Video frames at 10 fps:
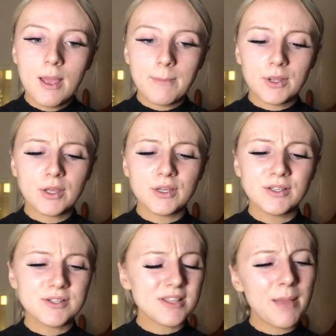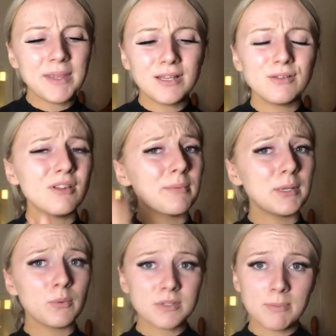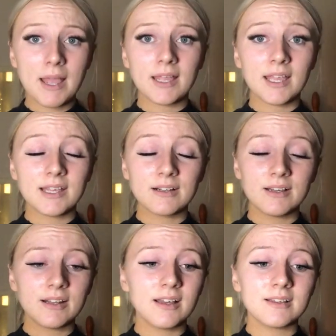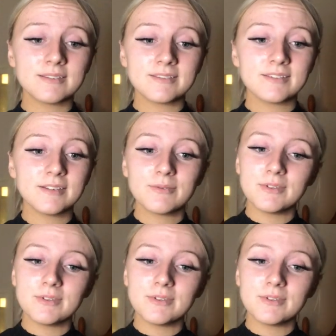because, I mean, nobody wants pancake line, hun.